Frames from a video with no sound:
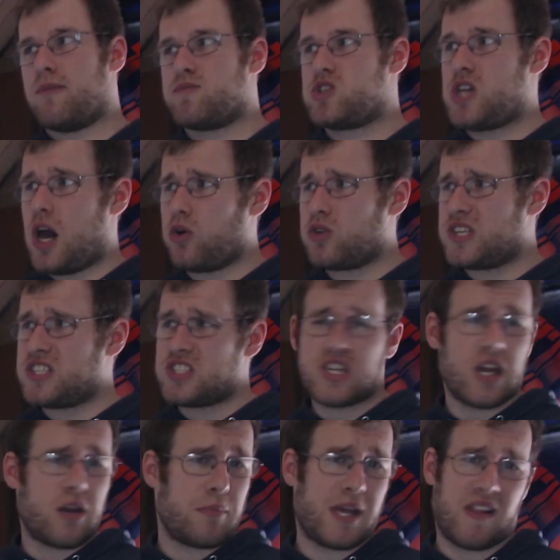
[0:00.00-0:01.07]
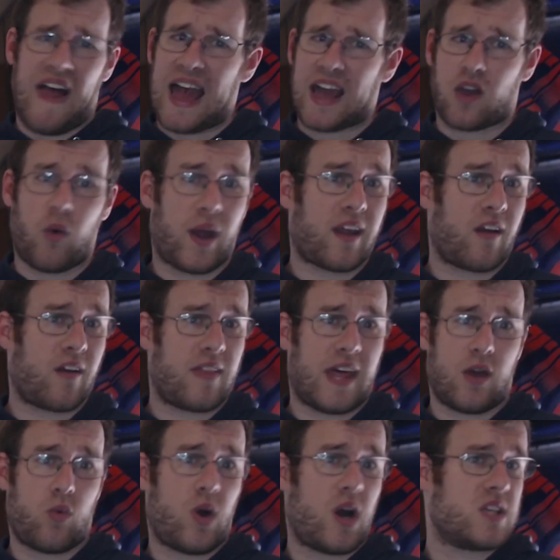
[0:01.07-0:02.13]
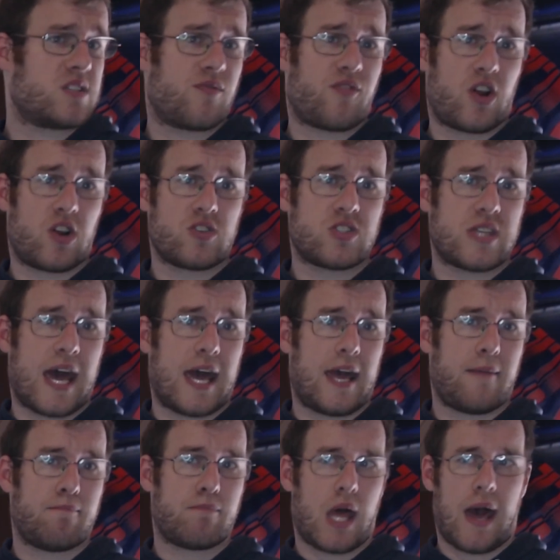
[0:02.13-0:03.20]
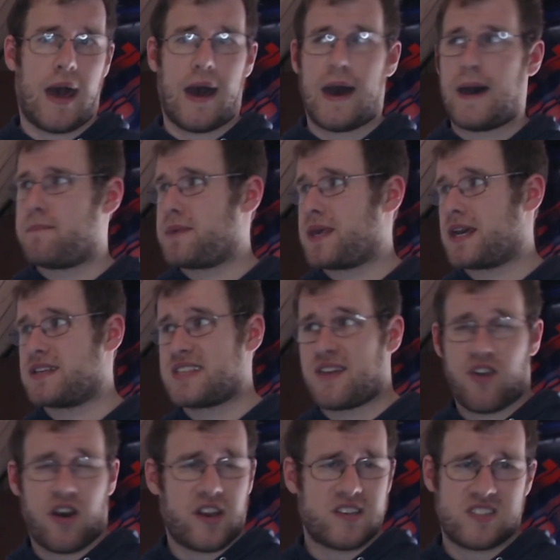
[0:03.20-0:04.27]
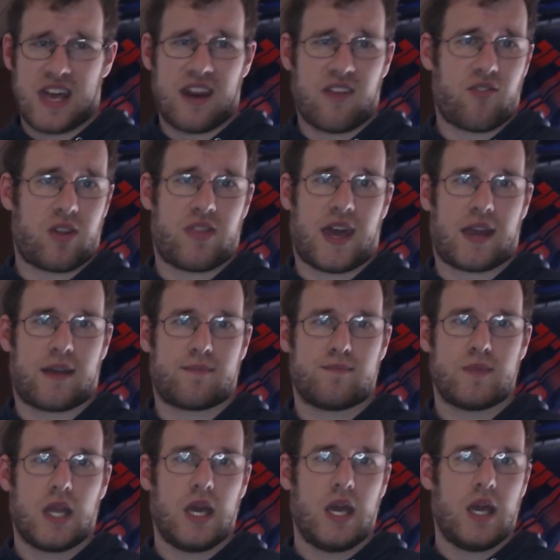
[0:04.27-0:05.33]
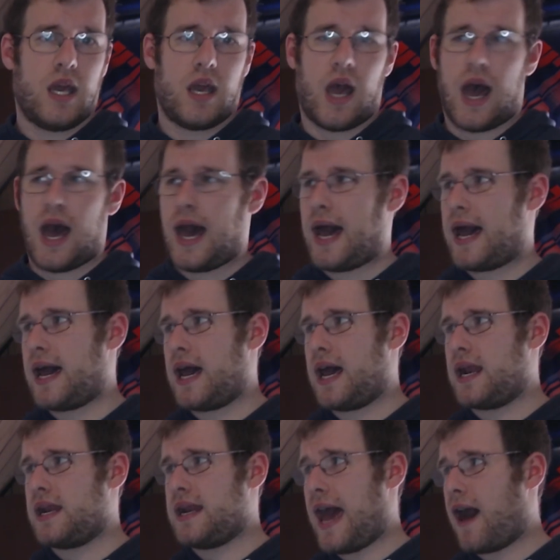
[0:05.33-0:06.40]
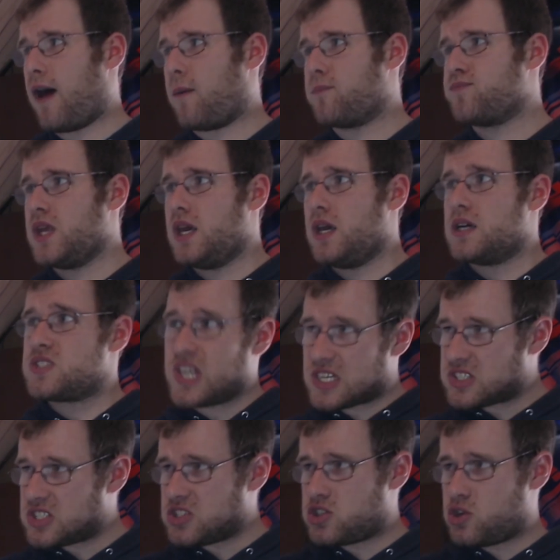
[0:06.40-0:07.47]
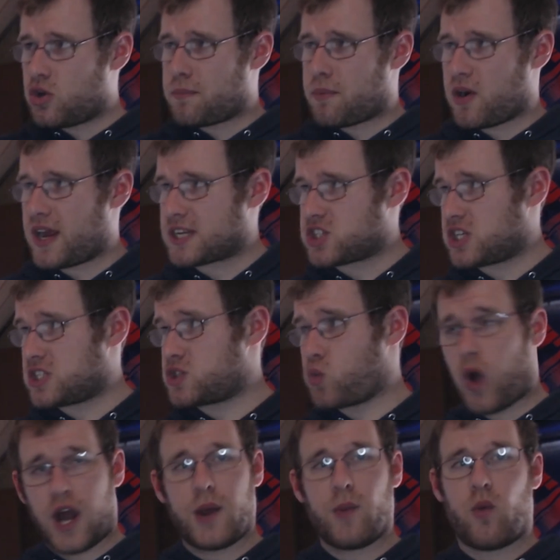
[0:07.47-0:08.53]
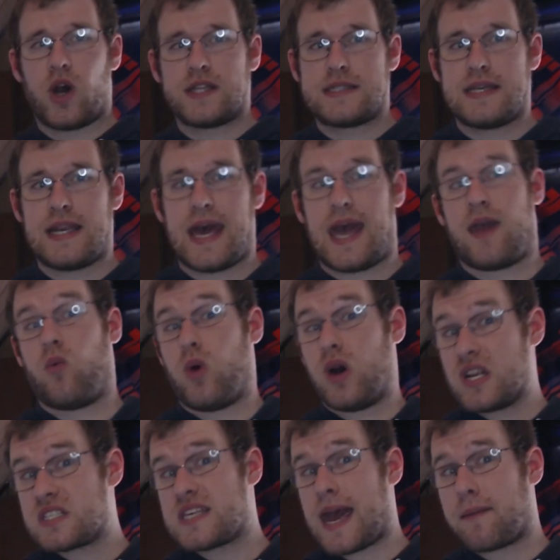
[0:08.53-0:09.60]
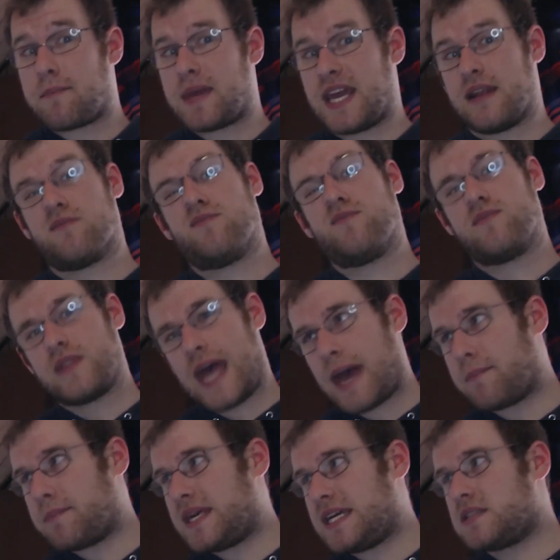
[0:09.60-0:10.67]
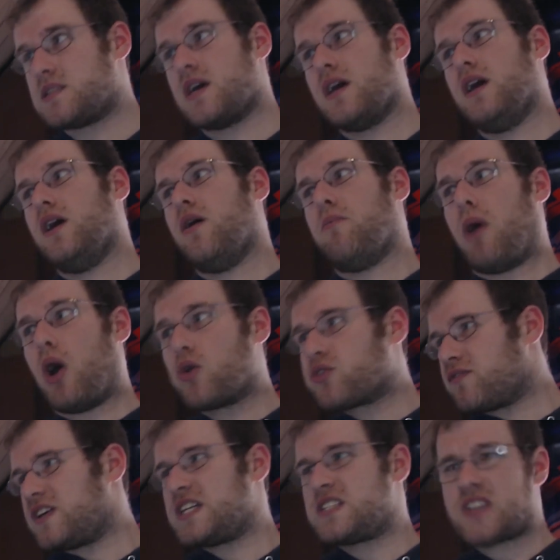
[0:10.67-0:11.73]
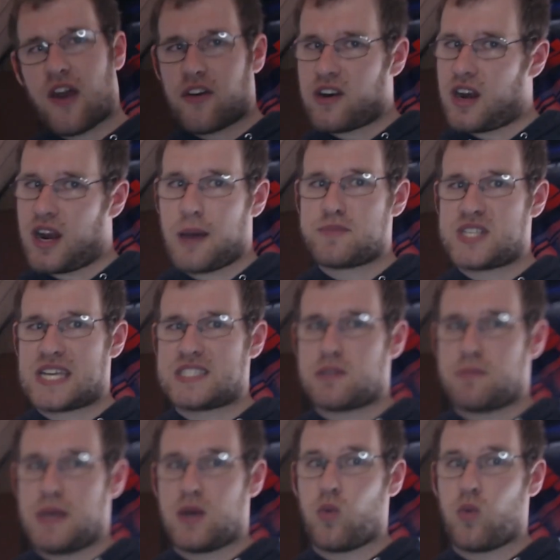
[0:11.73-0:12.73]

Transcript: So this is going to be a lot quicker than it was the first time, because I've already said everything. Now, 6-2 in predictions, 1-1 today. What does that mean? That means both of these aren't an upset to me.